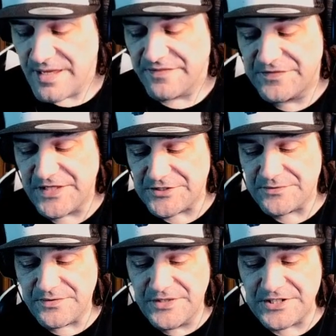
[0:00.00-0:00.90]

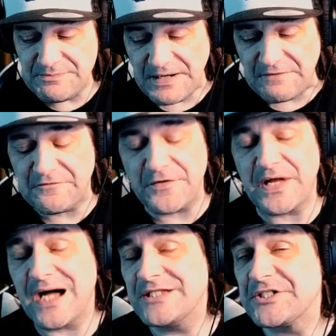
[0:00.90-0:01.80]
this microphone
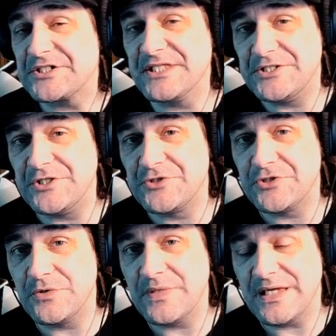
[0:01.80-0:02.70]
I just linked you to